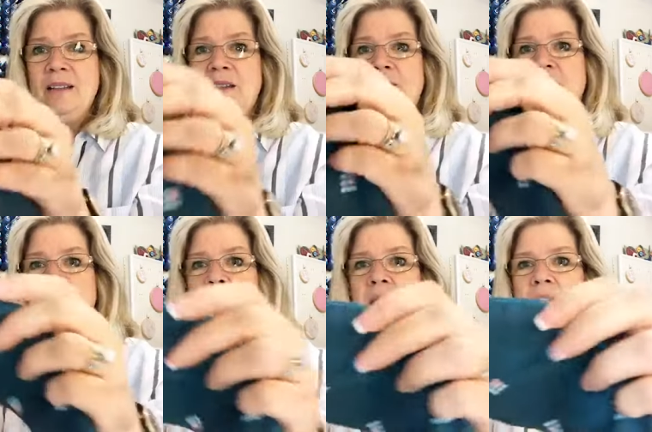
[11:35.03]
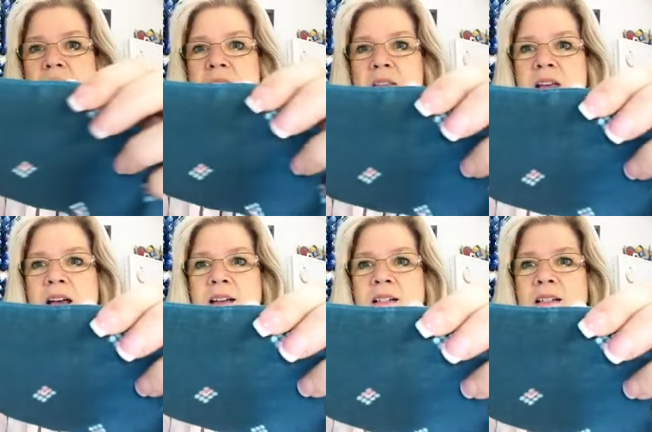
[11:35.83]
If you can see
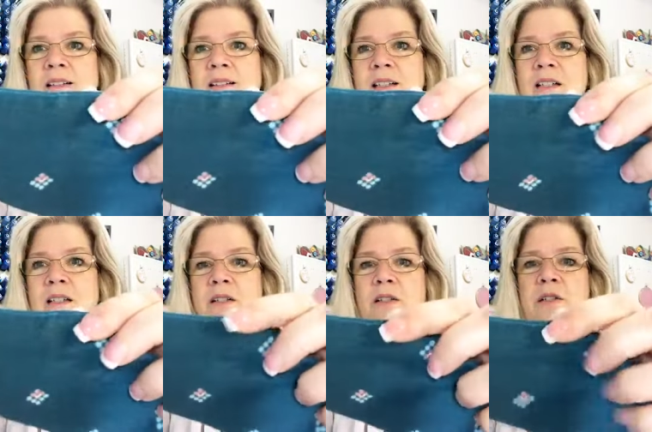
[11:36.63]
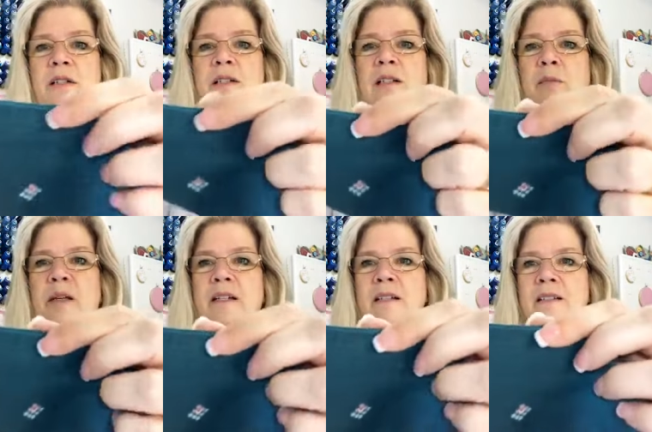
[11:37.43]
that. So there's a little
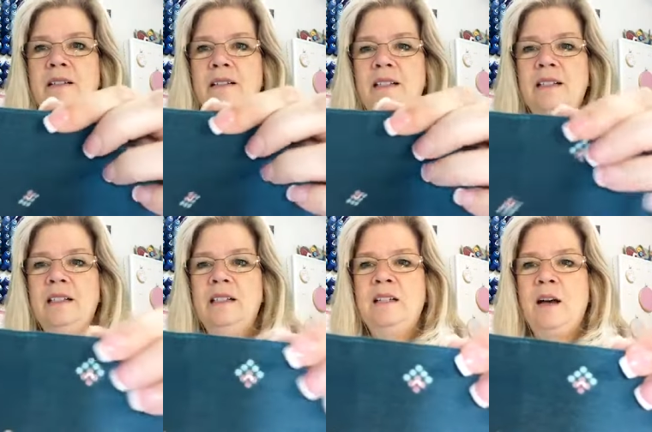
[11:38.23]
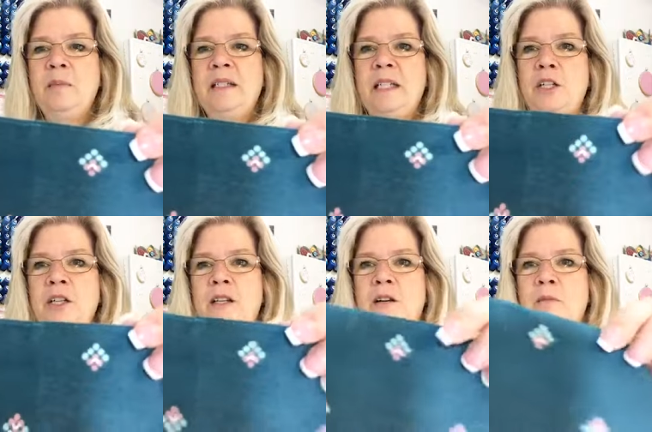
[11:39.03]
bit of top
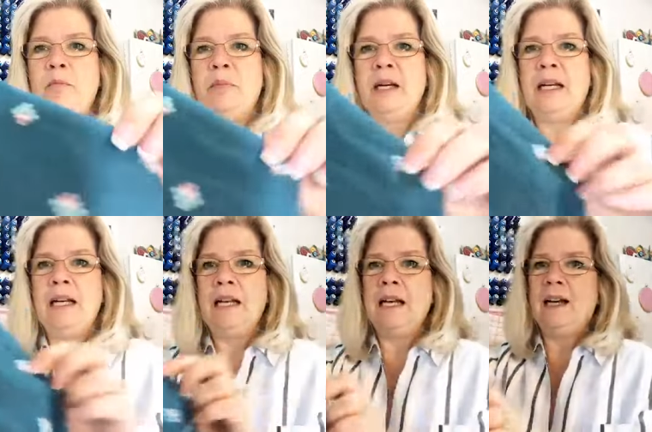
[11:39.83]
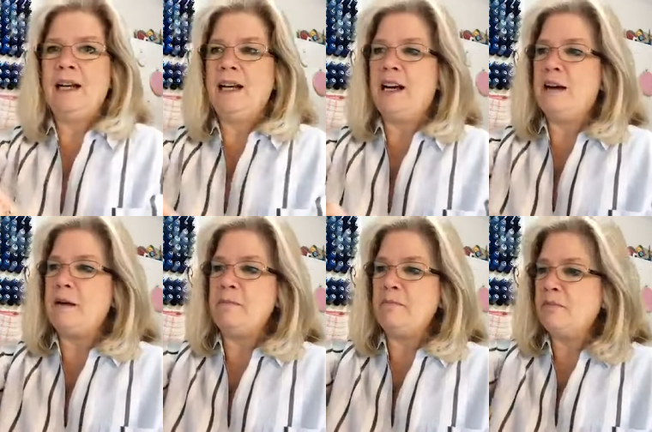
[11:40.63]
stitching there, but
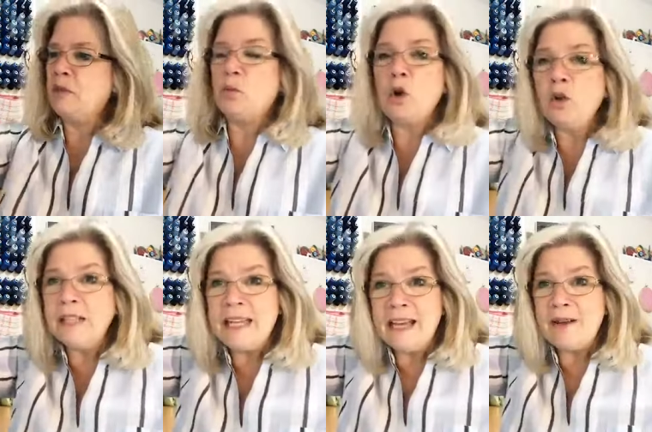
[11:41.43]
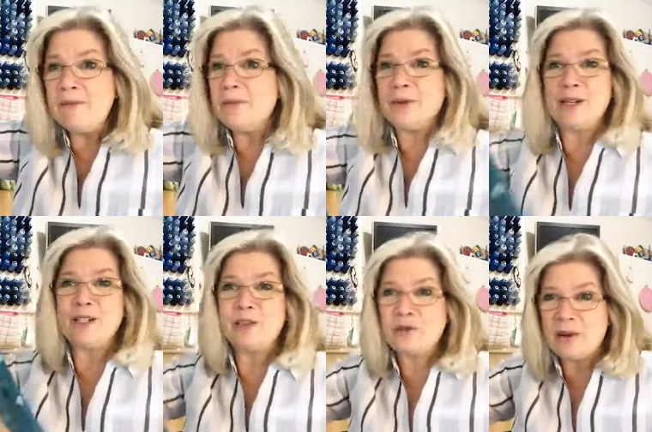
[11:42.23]
um, the rolled hem
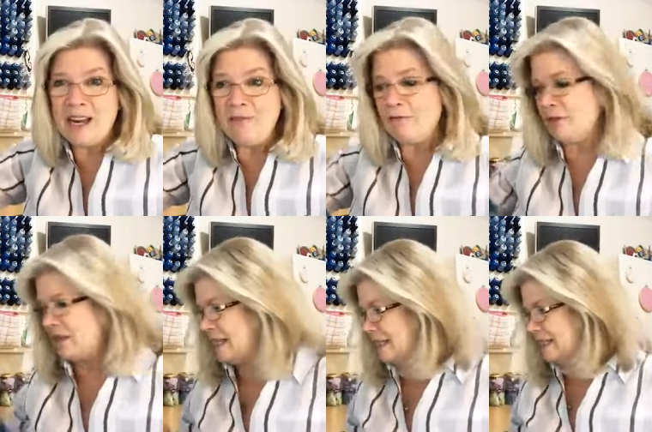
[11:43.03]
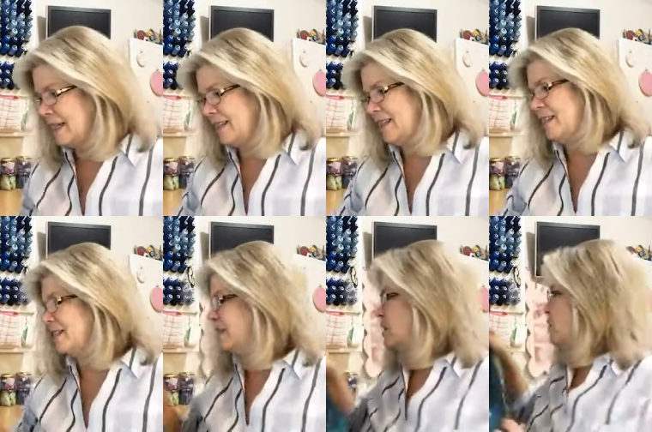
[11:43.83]
works great for things like this,